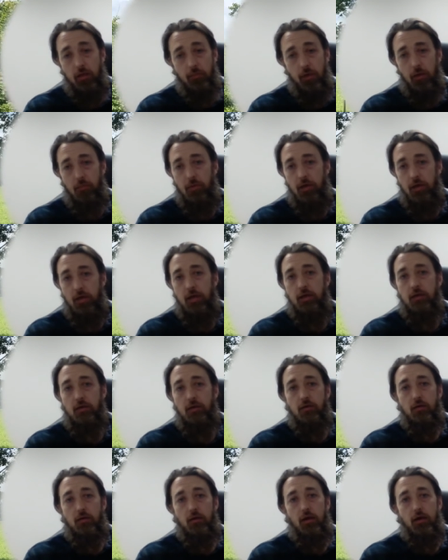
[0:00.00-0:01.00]
email me,
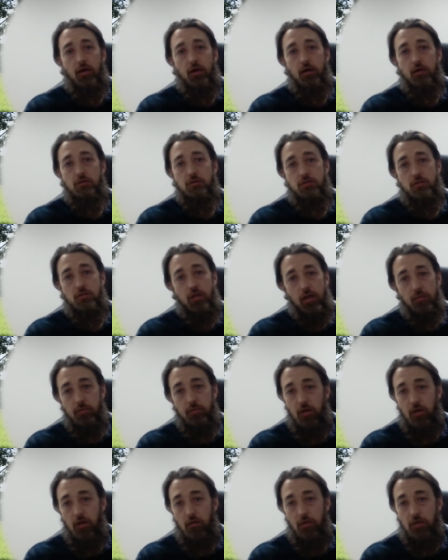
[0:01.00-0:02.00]
uh, and just let
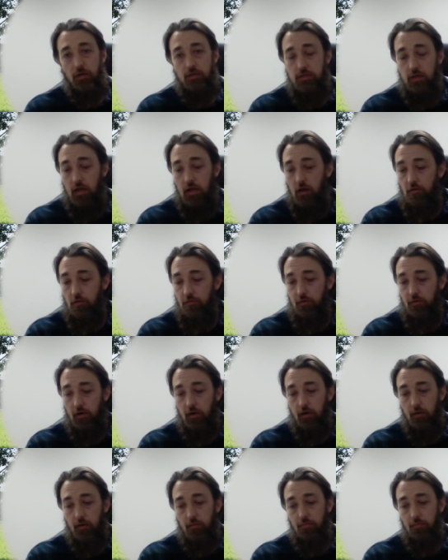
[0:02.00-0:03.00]
me know. Myself
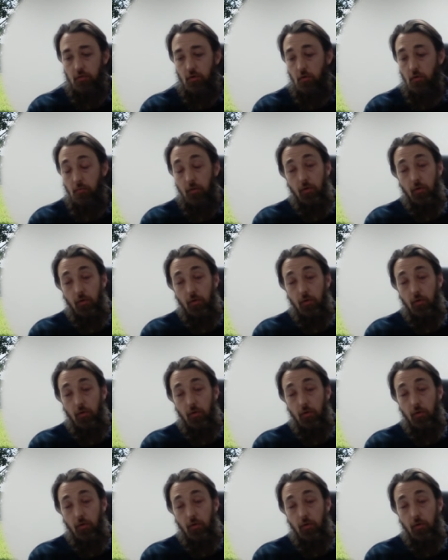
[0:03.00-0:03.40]
um, or